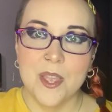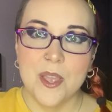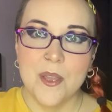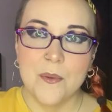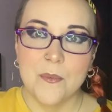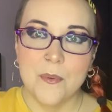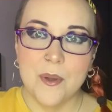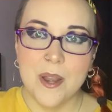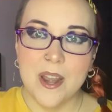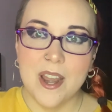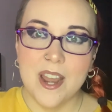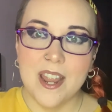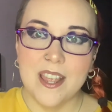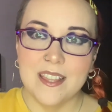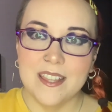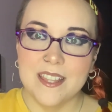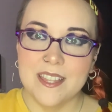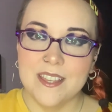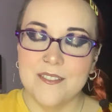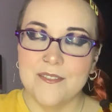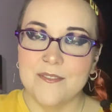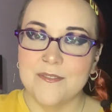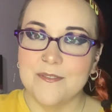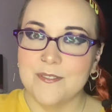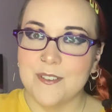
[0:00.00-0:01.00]
where I
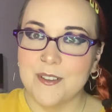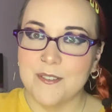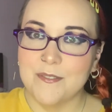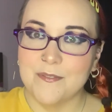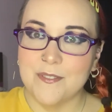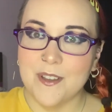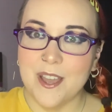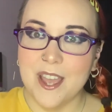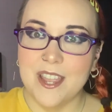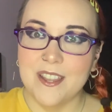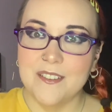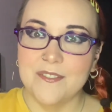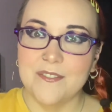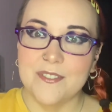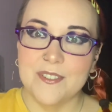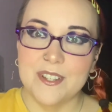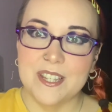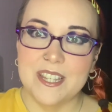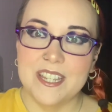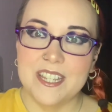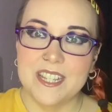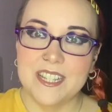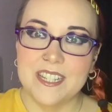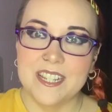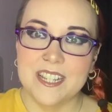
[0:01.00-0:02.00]
live, Fife
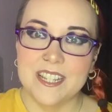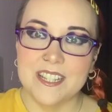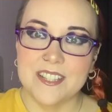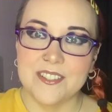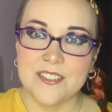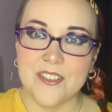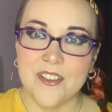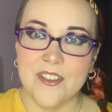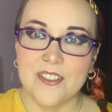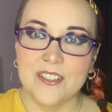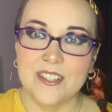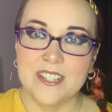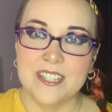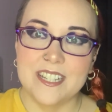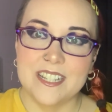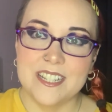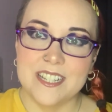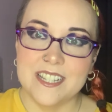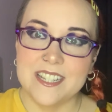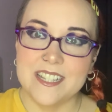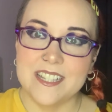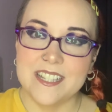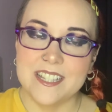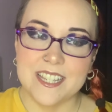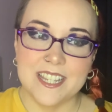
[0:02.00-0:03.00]
in Scotland. It
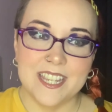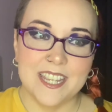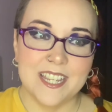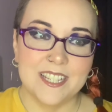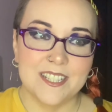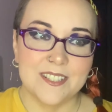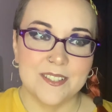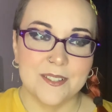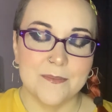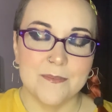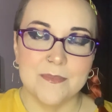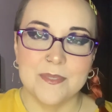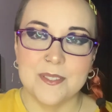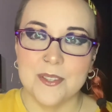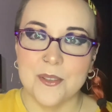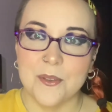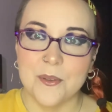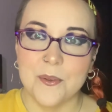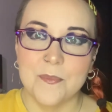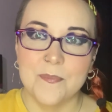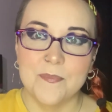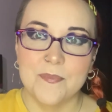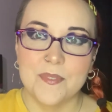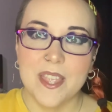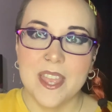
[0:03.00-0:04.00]
is a kingdom,
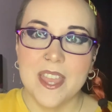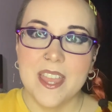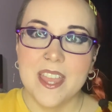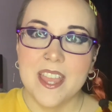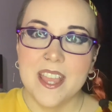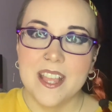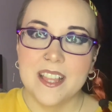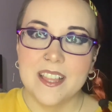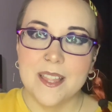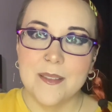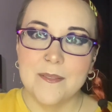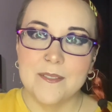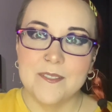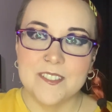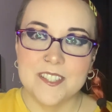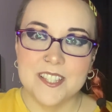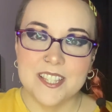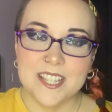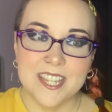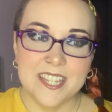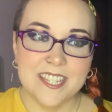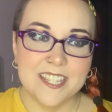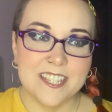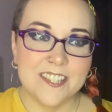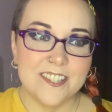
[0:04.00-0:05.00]
so let's
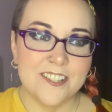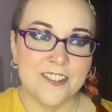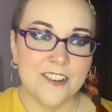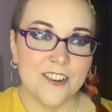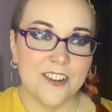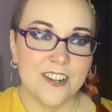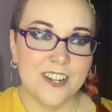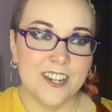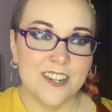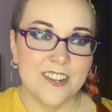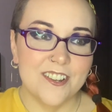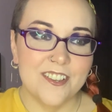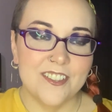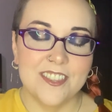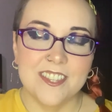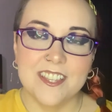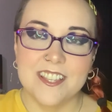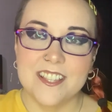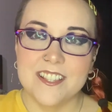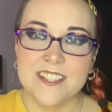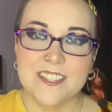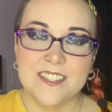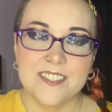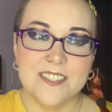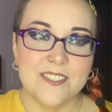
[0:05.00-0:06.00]
get started on
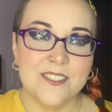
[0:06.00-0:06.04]
this.